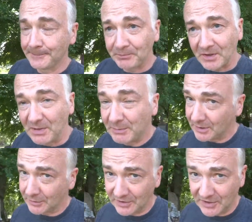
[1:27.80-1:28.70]
Maybe
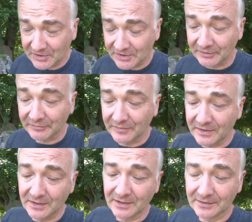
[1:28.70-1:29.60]
nowadays, if
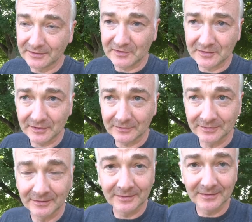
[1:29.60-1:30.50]
they disinterred
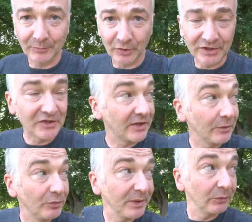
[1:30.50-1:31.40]
the bodies, they
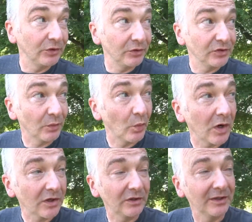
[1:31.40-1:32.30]
would be able to do some
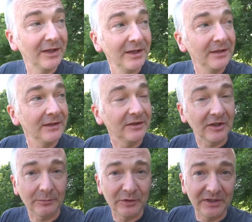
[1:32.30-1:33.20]
work and
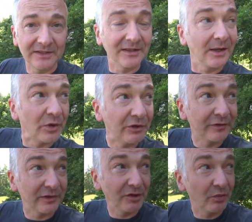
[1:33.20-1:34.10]
carbon date it, and we could
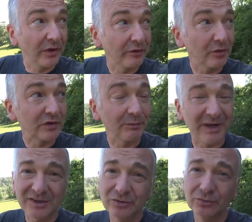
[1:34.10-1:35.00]
figure out whether it was a
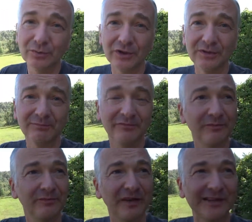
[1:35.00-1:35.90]
battle, we could
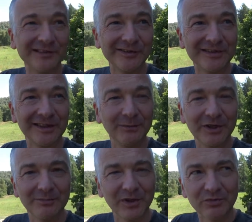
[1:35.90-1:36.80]
figure out the
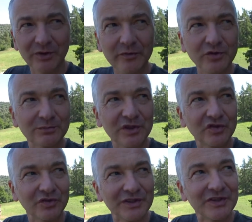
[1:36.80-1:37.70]
timeline. But it's one of those
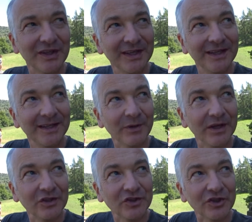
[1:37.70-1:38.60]
mysteries
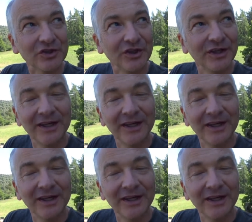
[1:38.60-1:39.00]
behind the church.